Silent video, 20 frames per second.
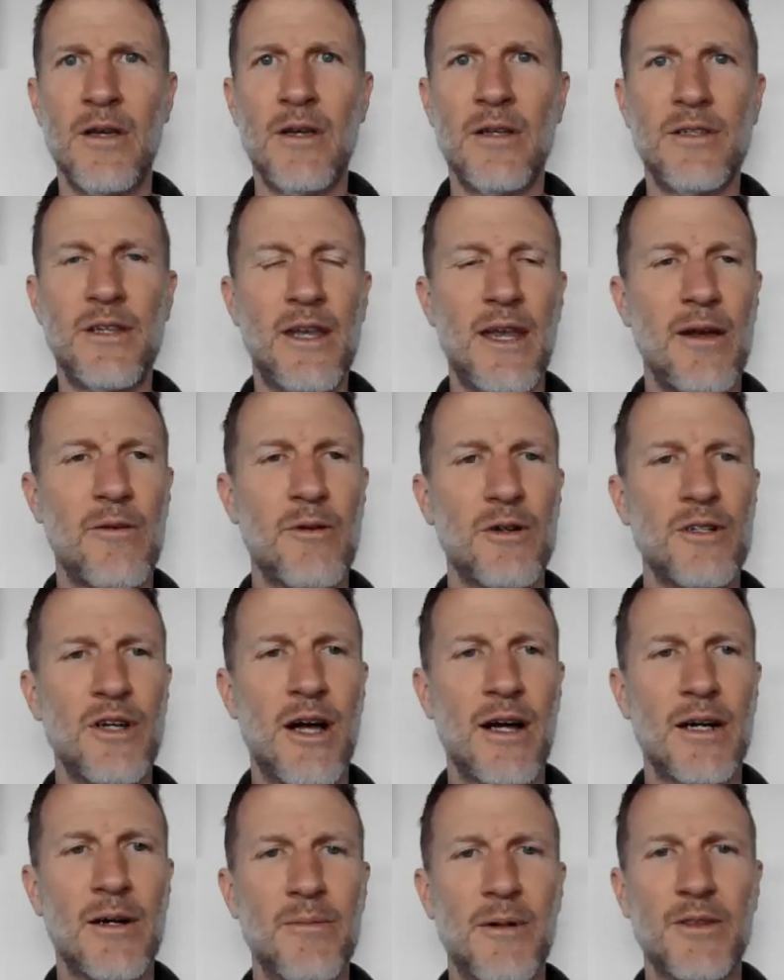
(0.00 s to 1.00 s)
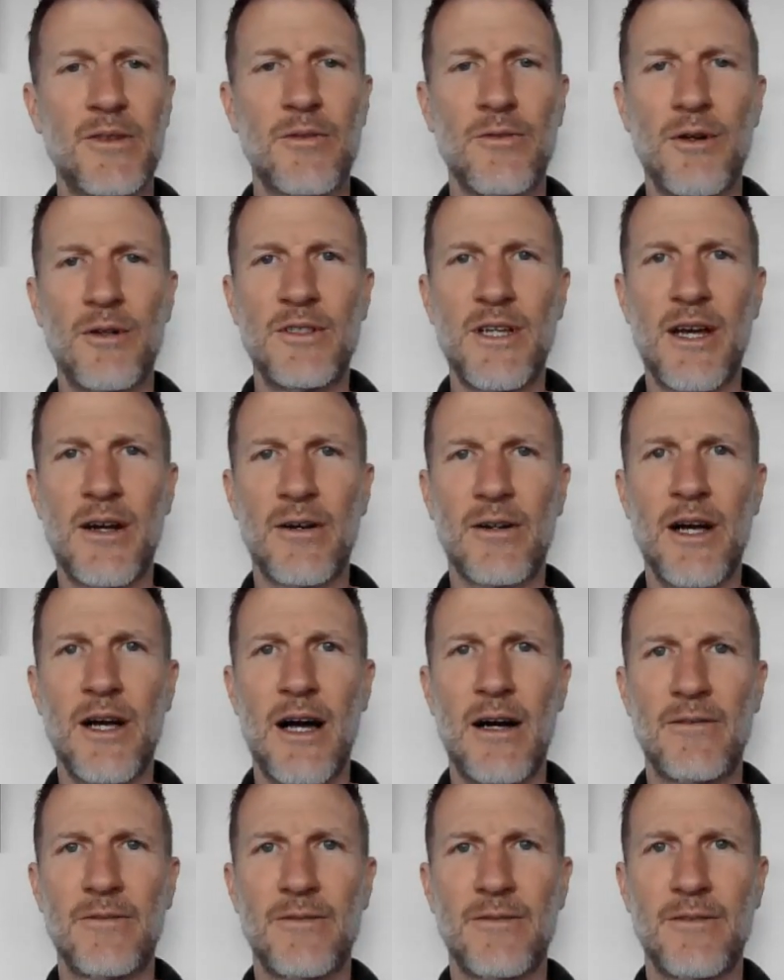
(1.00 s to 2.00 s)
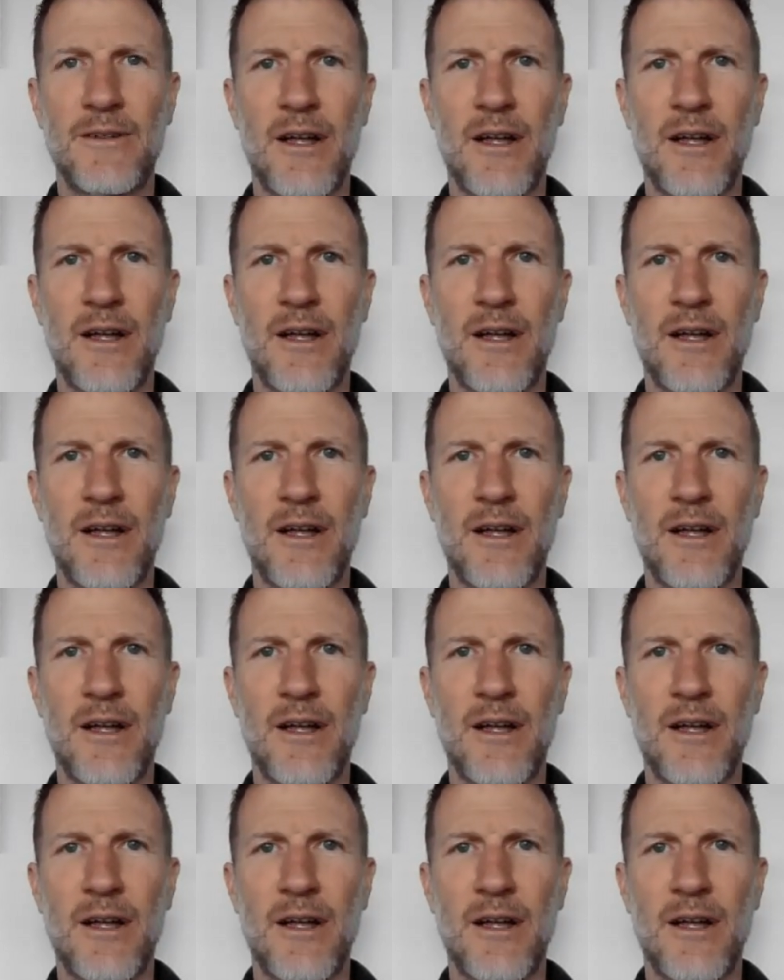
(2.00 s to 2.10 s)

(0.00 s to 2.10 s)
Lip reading: Today we're talking about the rotator cuff.